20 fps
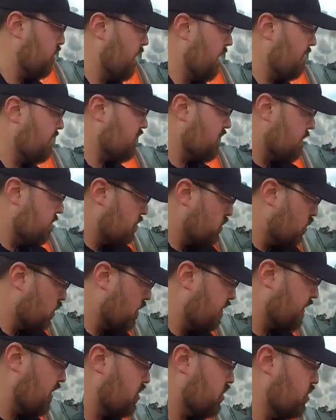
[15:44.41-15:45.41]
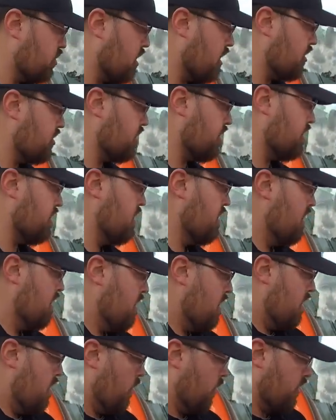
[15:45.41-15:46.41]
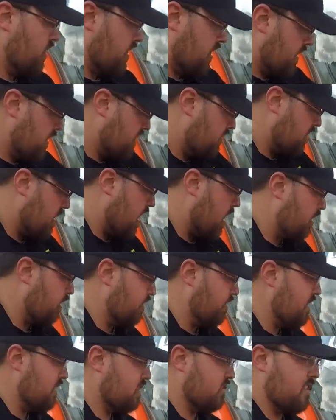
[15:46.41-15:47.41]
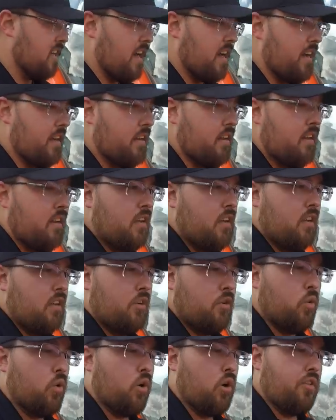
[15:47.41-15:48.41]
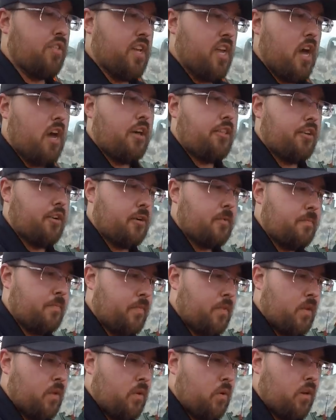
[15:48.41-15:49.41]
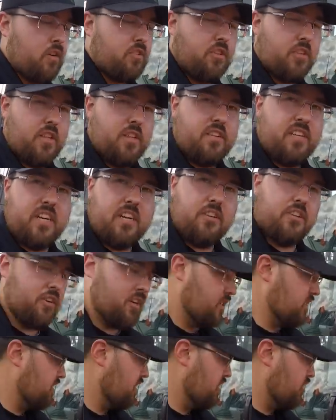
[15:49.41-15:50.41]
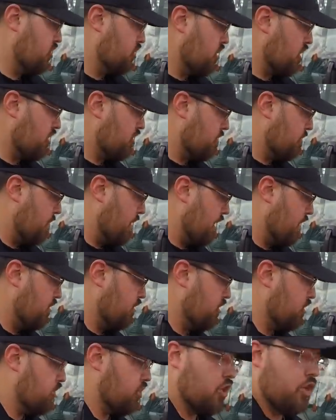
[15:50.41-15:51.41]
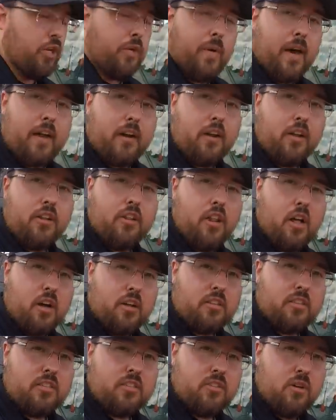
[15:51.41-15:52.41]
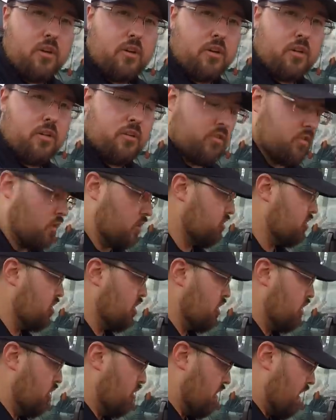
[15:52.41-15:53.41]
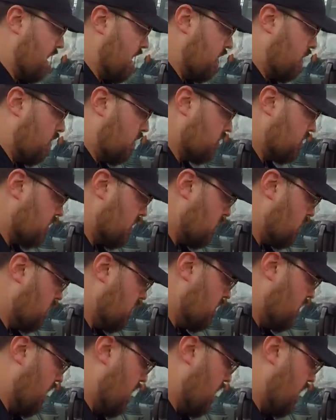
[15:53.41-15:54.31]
you would have some sort of instruction, which there is not on this side nor on the other. Whereas on the Deere, there is an instruction panel to show you how to unlock this loader. So I'll show you that also.